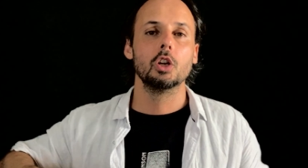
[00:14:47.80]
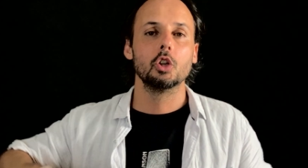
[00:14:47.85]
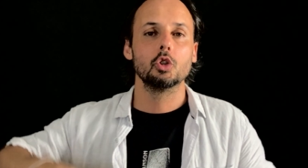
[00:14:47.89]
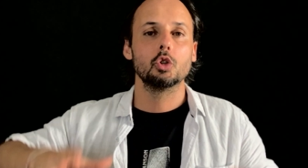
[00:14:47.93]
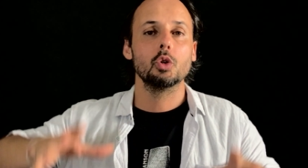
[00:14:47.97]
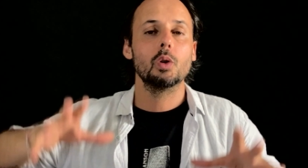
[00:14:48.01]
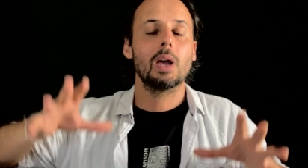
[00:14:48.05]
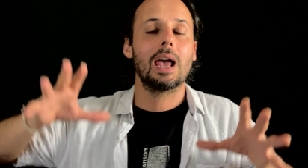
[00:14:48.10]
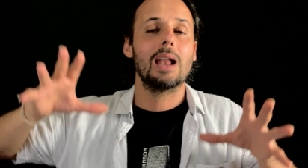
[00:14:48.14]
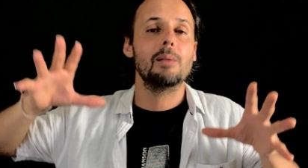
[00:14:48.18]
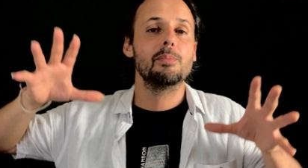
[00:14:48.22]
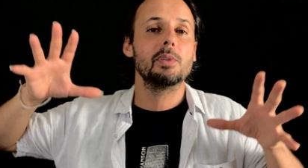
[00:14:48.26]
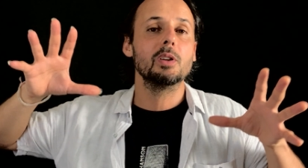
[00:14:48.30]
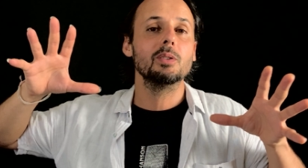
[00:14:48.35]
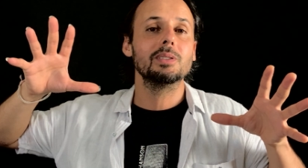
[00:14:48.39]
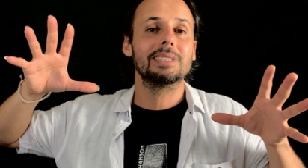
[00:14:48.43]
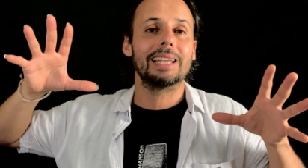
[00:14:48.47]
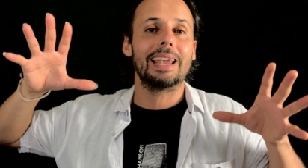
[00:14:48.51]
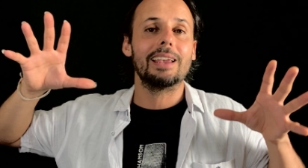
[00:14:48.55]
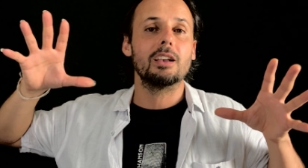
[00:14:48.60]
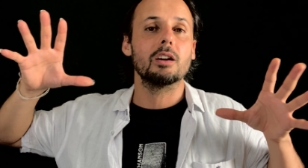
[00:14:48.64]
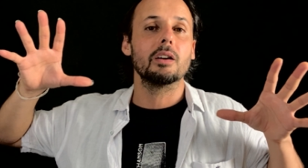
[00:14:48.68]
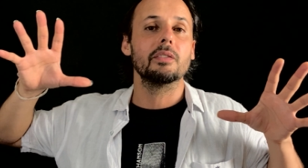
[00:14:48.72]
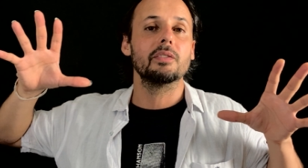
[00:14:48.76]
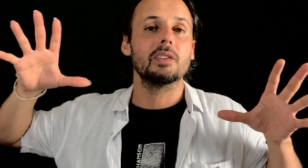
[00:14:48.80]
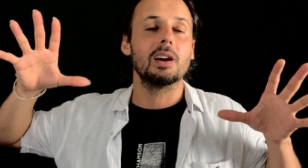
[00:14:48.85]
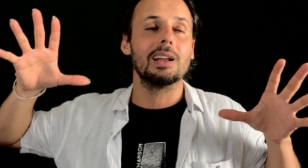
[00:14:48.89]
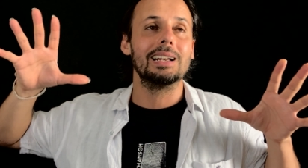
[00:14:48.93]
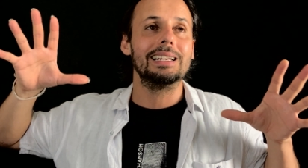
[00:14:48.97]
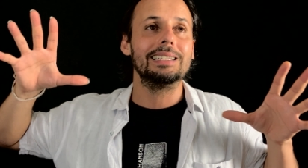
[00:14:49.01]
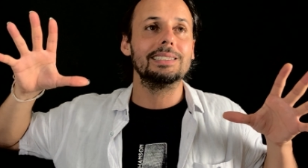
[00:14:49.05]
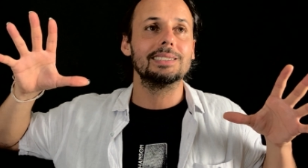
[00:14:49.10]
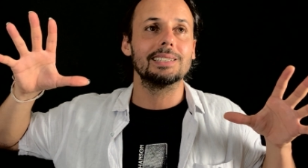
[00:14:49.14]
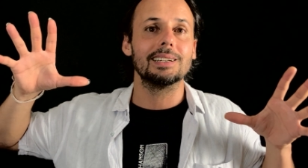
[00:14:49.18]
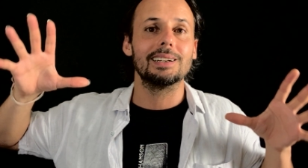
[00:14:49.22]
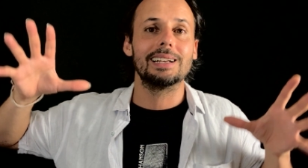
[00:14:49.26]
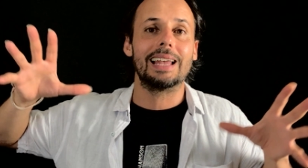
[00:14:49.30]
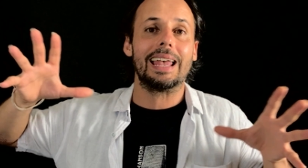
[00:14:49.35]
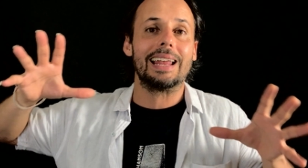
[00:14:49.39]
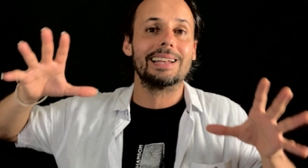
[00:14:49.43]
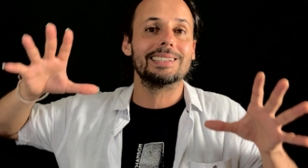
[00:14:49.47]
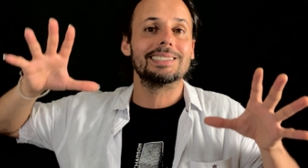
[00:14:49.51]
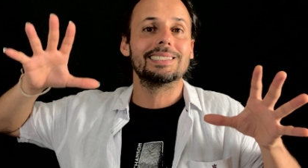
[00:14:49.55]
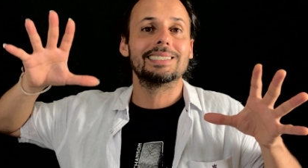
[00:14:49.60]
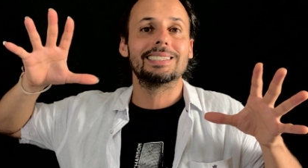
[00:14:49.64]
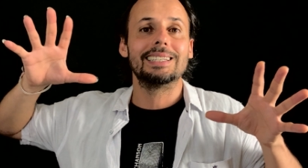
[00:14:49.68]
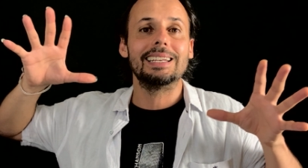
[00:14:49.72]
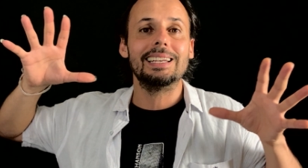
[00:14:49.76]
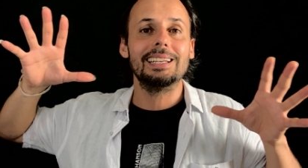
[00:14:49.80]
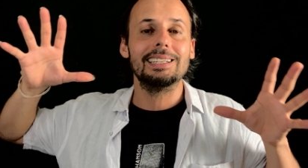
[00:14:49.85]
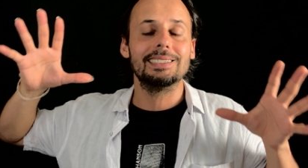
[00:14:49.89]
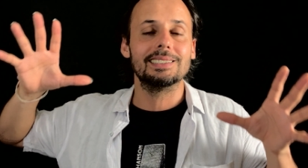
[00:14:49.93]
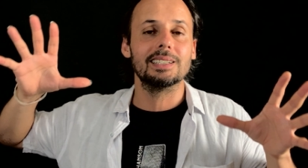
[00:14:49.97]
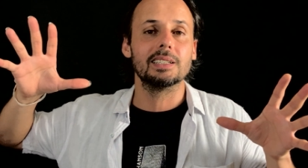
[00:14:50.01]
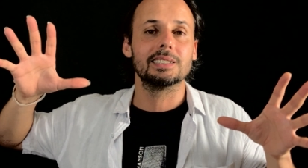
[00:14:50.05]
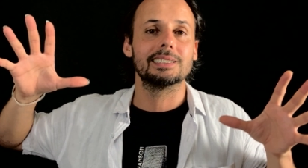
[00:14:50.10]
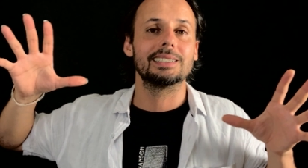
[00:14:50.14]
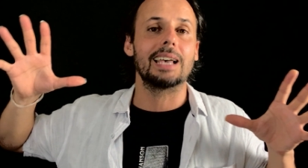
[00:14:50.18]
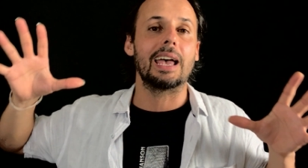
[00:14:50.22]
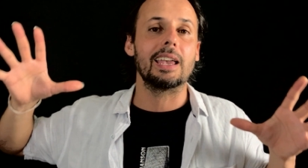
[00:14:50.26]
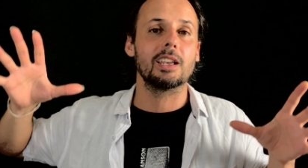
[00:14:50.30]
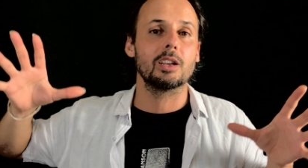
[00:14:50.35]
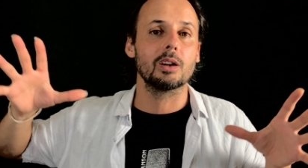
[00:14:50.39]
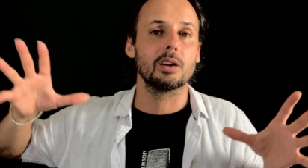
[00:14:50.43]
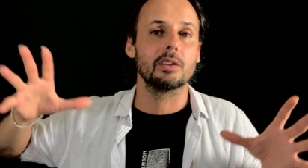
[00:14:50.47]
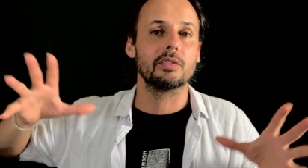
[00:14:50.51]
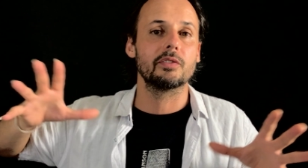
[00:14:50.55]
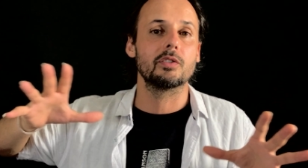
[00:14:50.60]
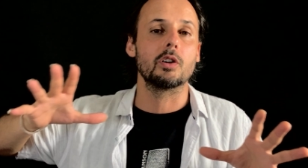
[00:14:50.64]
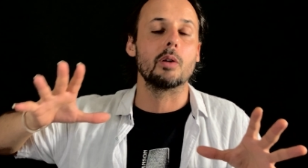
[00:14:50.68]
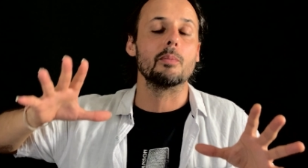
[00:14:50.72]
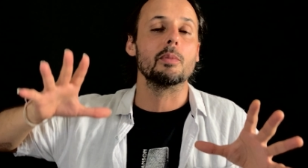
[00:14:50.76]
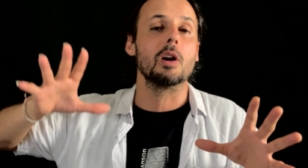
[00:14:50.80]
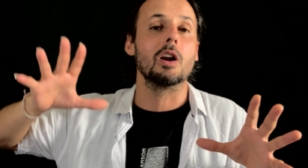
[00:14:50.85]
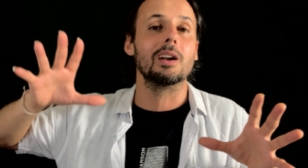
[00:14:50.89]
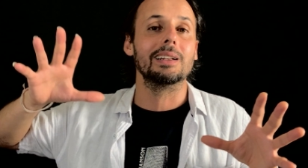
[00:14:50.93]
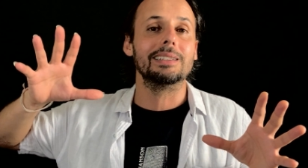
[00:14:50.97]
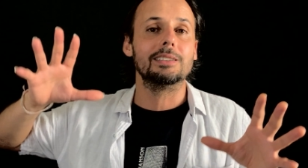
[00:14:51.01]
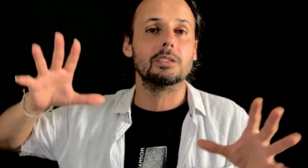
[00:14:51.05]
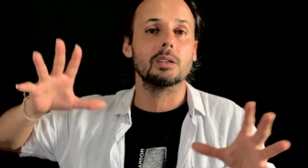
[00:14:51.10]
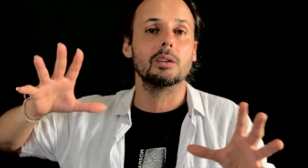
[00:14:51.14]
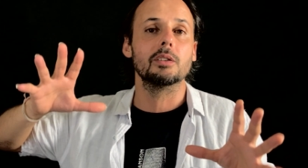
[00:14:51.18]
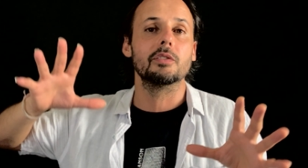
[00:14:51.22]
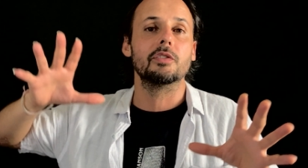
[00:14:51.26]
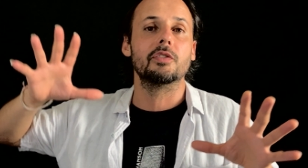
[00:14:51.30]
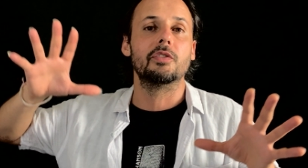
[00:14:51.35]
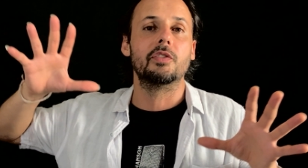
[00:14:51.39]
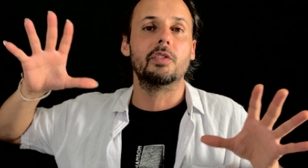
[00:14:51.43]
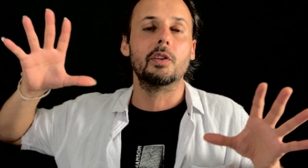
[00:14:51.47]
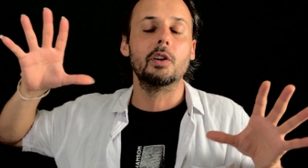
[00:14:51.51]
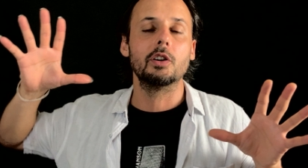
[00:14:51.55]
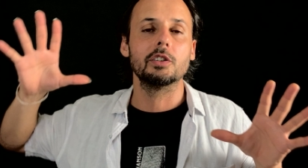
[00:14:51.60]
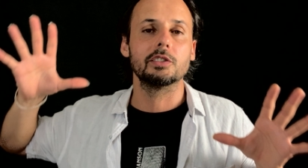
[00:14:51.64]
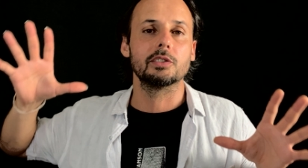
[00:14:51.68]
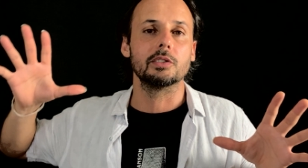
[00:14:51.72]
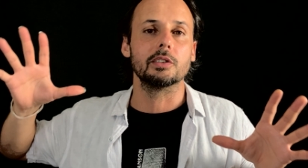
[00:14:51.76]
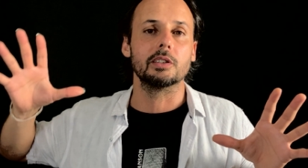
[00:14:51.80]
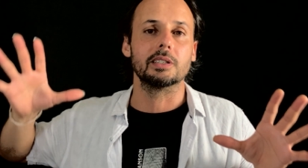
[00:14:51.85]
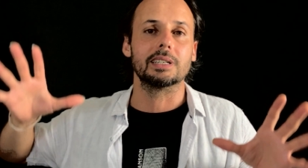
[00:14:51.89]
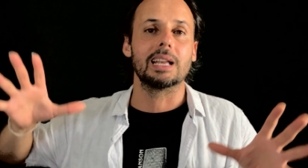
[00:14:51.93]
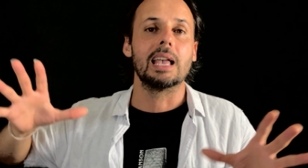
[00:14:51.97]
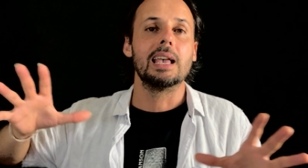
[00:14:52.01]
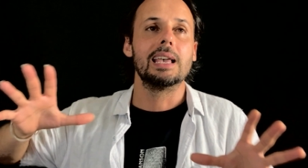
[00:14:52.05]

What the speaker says: to help you take off a little and see the cycle from a little further,